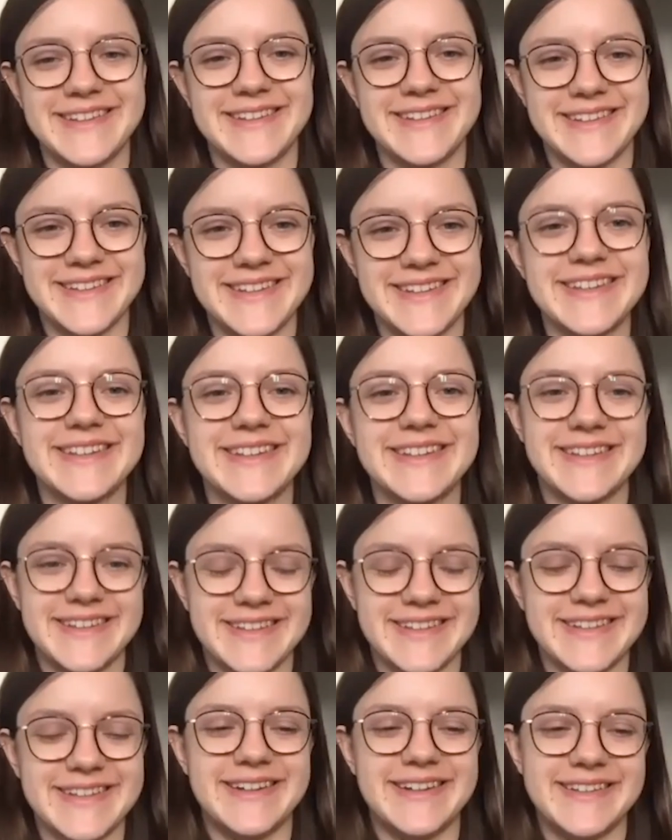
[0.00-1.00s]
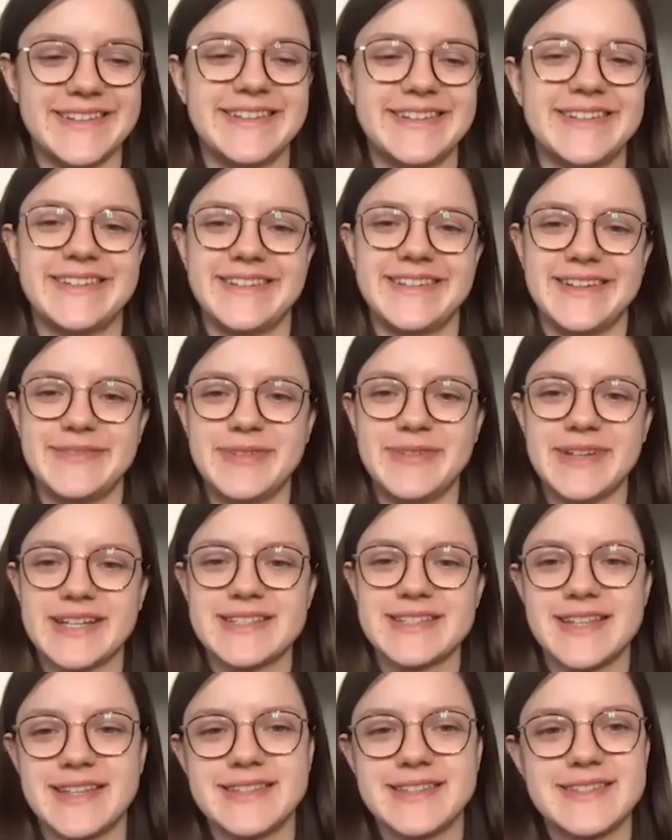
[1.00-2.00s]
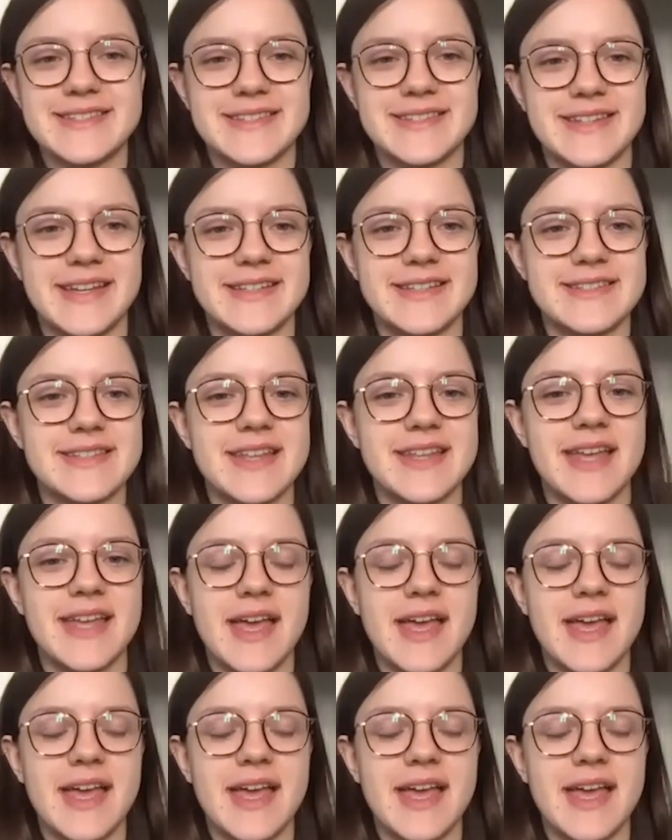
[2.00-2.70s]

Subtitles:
Yeah, that makes sense. Nice.